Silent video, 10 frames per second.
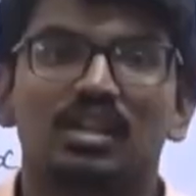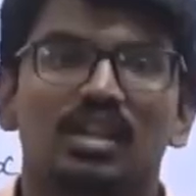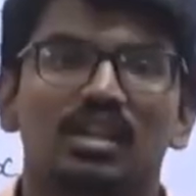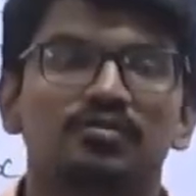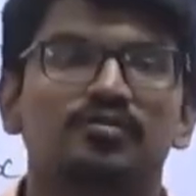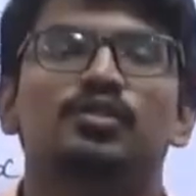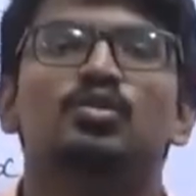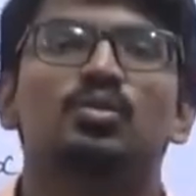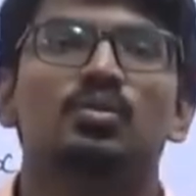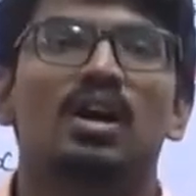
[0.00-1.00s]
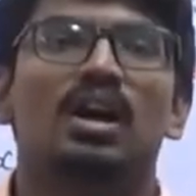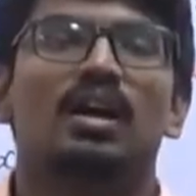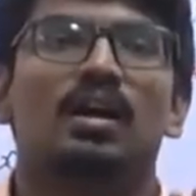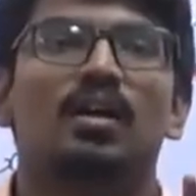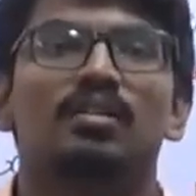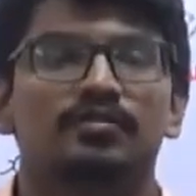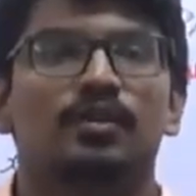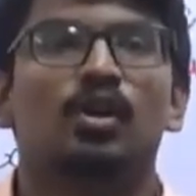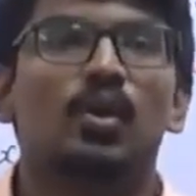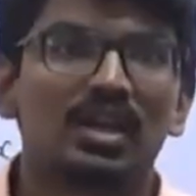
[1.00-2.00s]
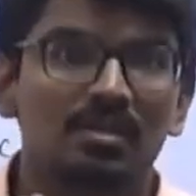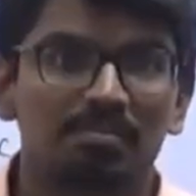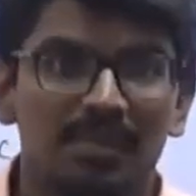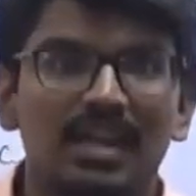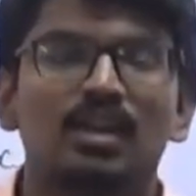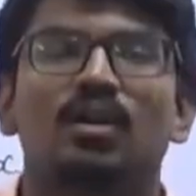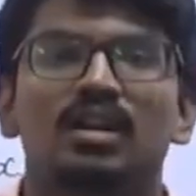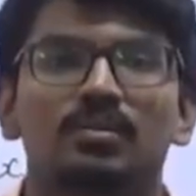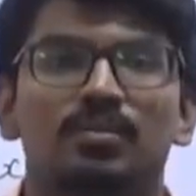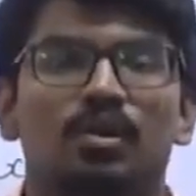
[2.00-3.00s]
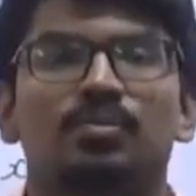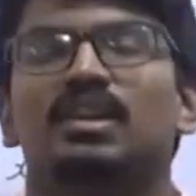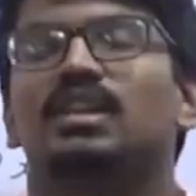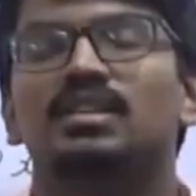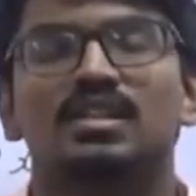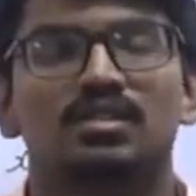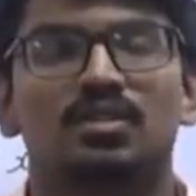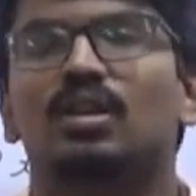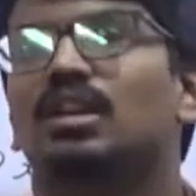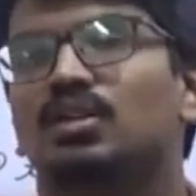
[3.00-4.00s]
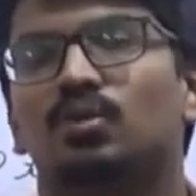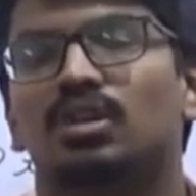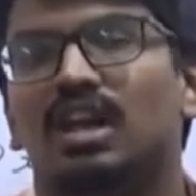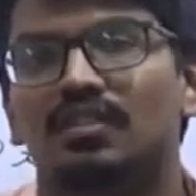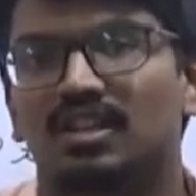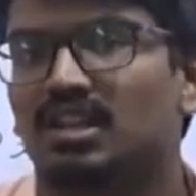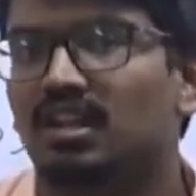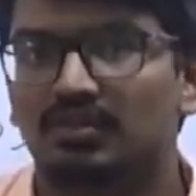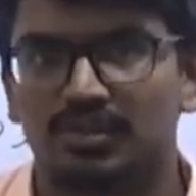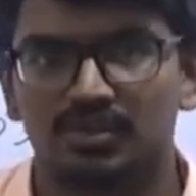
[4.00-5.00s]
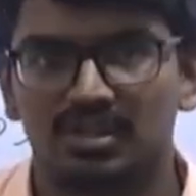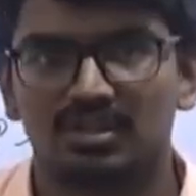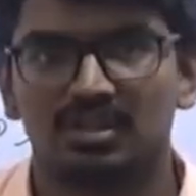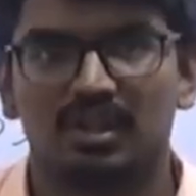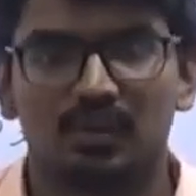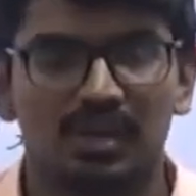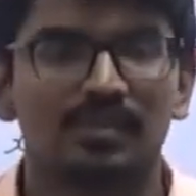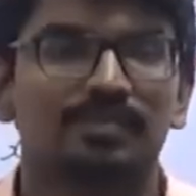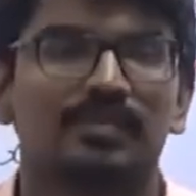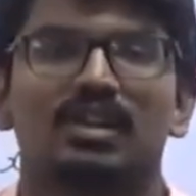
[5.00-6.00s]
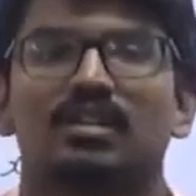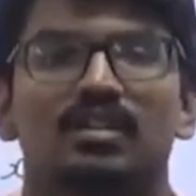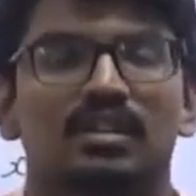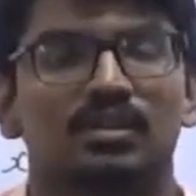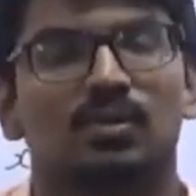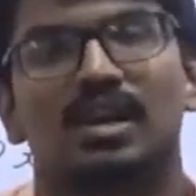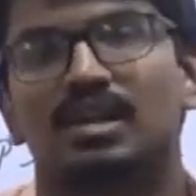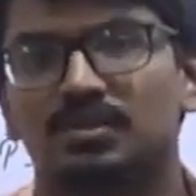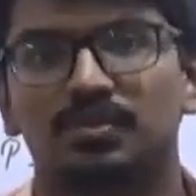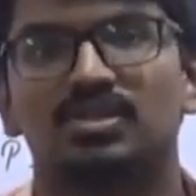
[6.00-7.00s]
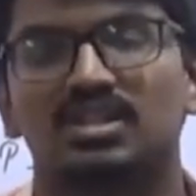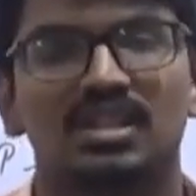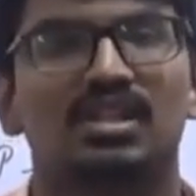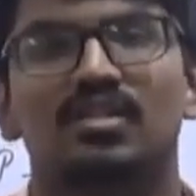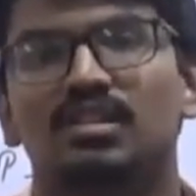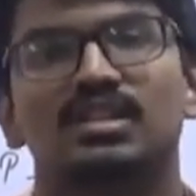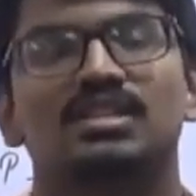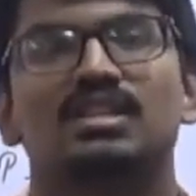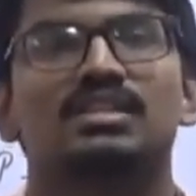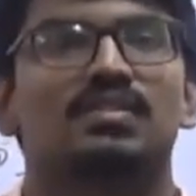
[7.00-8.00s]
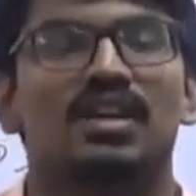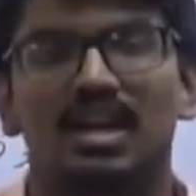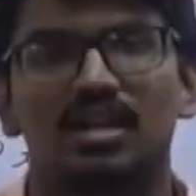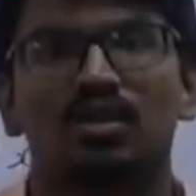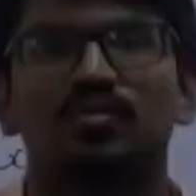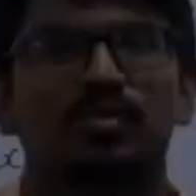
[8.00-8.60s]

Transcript: if you are following my order properly, then surely you won't have any confusions. Okay, so let us proceed and we will discuss variety of